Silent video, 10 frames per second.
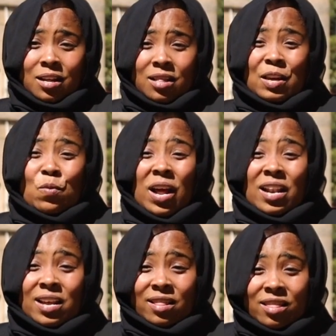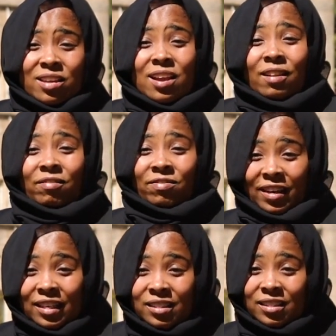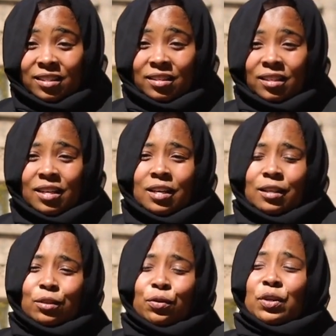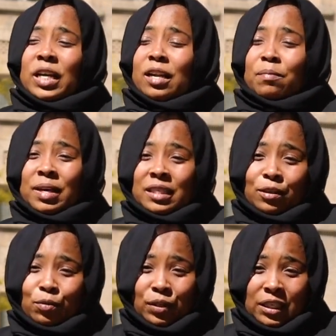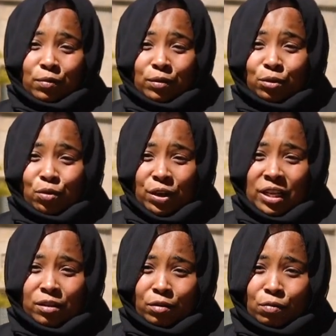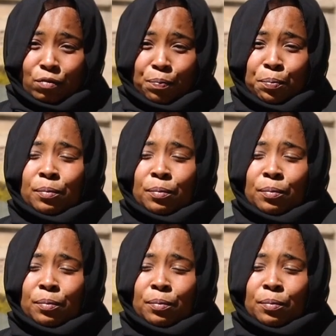They were lengthy and fatty, so you can imagine what I was going through.